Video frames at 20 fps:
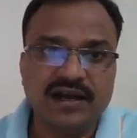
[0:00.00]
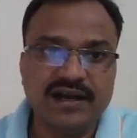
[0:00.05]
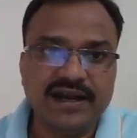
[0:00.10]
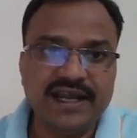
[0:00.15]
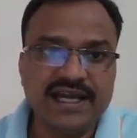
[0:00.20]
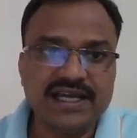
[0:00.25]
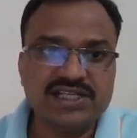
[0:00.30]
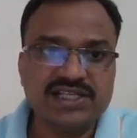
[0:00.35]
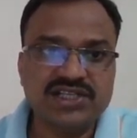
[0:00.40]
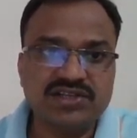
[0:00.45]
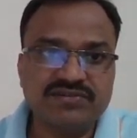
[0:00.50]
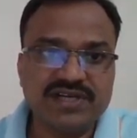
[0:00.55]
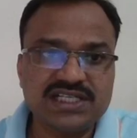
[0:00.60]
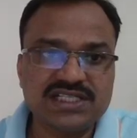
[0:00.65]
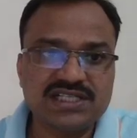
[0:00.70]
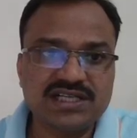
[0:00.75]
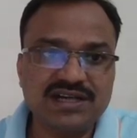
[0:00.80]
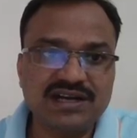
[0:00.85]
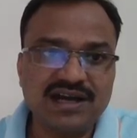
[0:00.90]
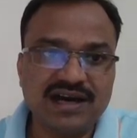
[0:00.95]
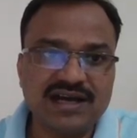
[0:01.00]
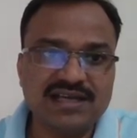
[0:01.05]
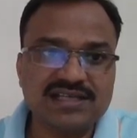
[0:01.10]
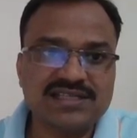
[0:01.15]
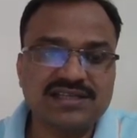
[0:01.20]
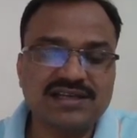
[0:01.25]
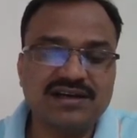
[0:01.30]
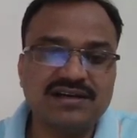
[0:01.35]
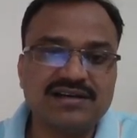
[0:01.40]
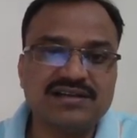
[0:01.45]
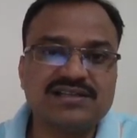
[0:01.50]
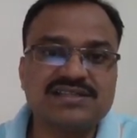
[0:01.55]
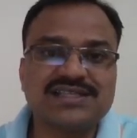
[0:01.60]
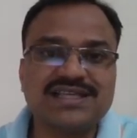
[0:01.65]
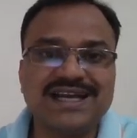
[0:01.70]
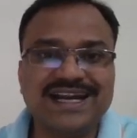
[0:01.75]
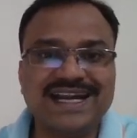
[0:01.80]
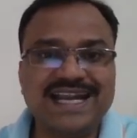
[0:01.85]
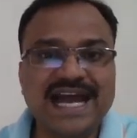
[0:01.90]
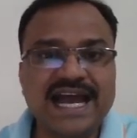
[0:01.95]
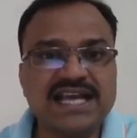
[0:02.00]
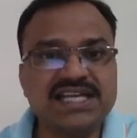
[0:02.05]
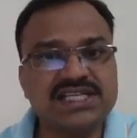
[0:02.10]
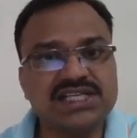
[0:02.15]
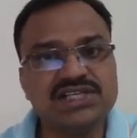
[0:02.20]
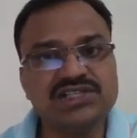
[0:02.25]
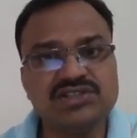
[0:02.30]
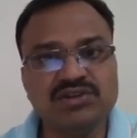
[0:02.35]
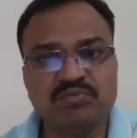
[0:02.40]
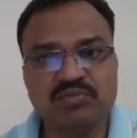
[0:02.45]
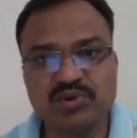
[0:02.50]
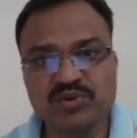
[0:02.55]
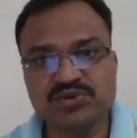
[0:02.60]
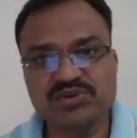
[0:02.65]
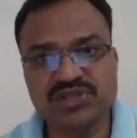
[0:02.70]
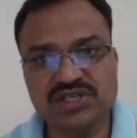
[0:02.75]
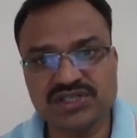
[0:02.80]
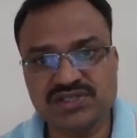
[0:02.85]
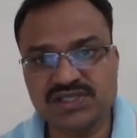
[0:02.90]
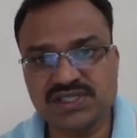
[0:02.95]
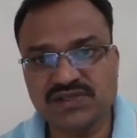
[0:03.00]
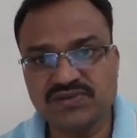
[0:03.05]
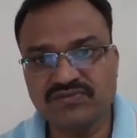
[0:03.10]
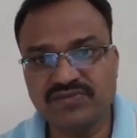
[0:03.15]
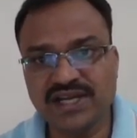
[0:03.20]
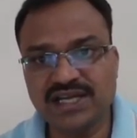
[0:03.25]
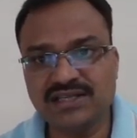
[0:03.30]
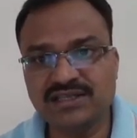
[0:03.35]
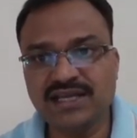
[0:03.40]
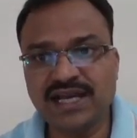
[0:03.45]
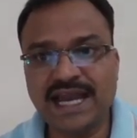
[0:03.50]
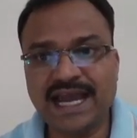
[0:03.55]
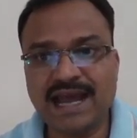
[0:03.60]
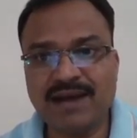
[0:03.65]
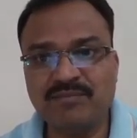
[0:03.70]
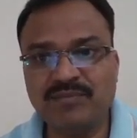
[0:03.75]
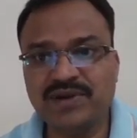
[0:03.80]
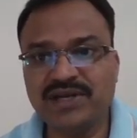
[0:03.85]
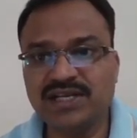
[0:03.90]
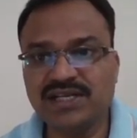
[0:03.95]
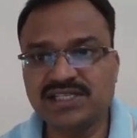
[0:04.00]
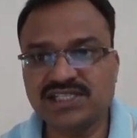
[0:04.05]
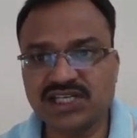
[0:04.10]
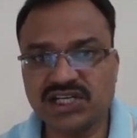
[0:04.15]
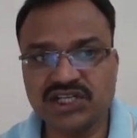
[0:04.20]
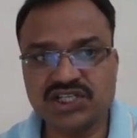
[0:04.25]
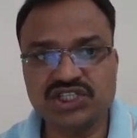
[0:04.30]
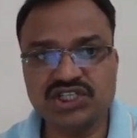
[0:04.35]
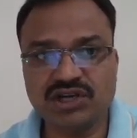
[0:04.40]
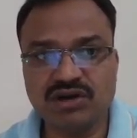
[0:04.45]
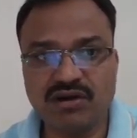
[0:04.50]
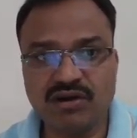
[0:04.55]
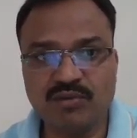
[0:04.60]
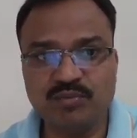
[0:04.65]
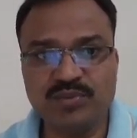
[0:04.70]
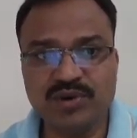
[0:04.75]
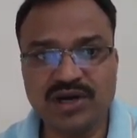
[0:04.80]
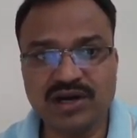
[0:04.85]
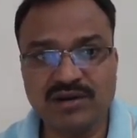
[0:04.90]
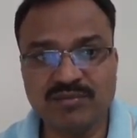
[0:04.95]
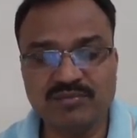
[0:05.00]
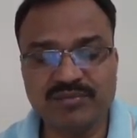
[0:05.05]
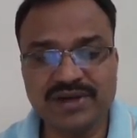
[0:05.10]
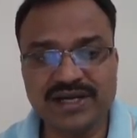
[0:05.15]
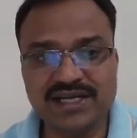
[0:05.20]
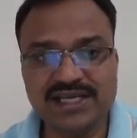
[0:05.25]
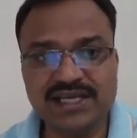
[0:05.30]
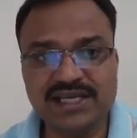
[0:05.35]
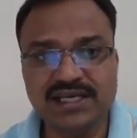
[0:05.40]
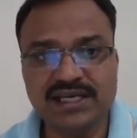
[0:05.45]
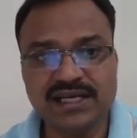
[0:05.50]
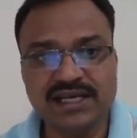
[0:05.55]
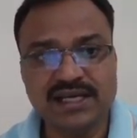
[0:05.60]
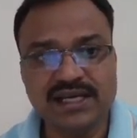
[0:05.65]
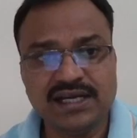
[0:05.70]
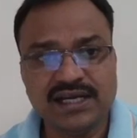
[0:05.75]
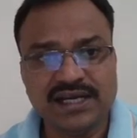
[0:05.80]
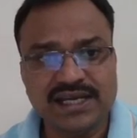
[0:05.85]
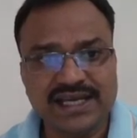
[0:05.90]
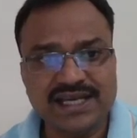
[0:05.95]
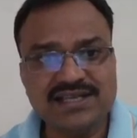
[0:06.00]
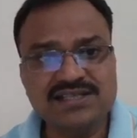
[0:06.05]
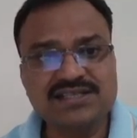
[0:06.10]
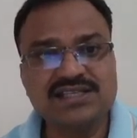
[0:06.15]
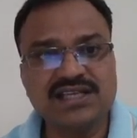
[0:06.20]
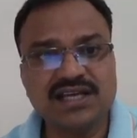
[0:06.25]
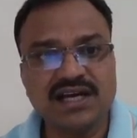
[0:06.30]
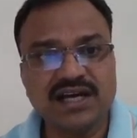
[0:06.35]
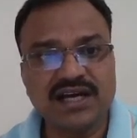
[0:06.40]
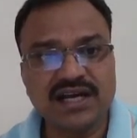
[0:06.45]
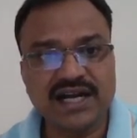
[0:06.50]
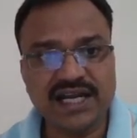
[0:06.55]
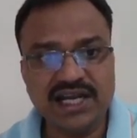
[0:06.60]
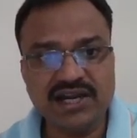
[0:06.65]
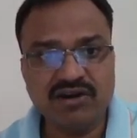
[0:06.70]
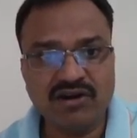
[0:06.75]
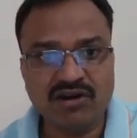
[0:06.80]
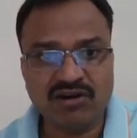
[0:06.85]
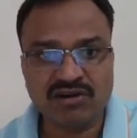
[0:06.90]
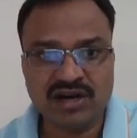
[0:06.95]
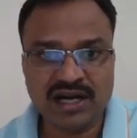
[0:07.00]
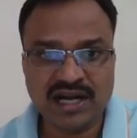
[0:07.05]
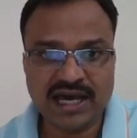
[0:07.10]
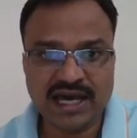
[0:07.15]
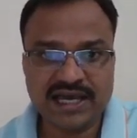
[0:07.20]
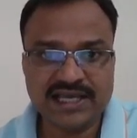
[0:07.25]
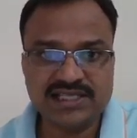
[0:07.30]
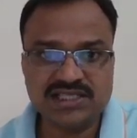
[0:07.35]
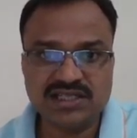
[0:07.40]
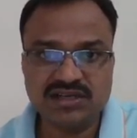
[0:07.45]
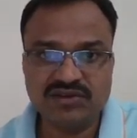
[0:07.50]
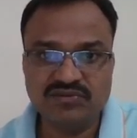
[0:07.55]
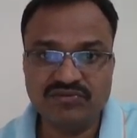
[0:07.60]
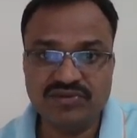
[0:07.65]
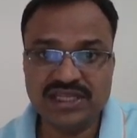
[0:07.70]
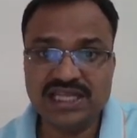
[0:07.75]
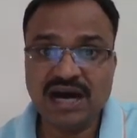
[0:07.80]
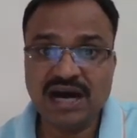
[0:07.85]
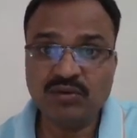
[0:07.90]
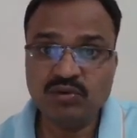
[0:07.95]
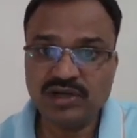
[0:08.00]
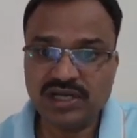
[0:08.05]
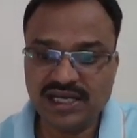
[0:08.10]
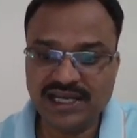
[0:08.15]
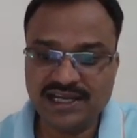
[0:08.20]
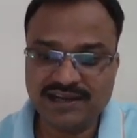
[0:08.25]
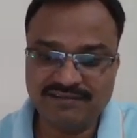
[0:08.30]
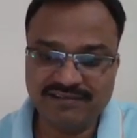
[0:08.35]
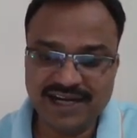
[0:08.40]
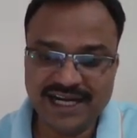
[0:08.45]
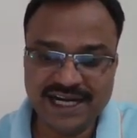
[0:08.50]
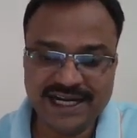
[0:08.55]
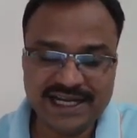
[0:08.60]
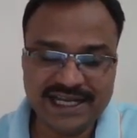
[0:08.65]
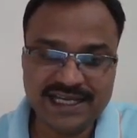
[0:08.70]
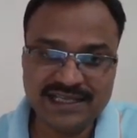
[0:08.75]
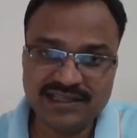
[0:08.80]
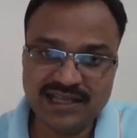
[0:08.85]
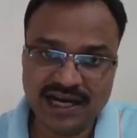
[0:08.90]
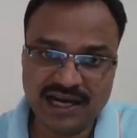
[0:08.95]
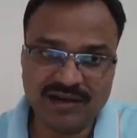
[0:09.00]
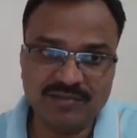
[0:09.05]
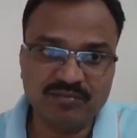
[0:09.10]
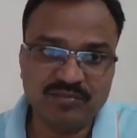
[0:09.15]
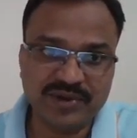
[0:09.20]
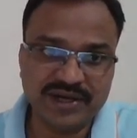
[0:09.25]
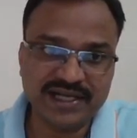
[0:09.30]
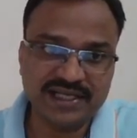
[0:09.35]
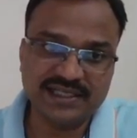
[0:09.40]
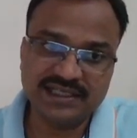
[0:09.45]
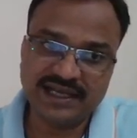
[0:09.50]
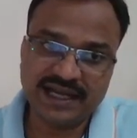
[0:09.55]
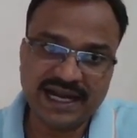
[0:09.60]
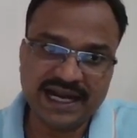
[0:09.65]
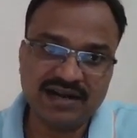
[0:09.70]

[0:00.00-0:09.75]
Next question asks us, dash is a process where the capital structure of a company is reorganized without liquidating the company.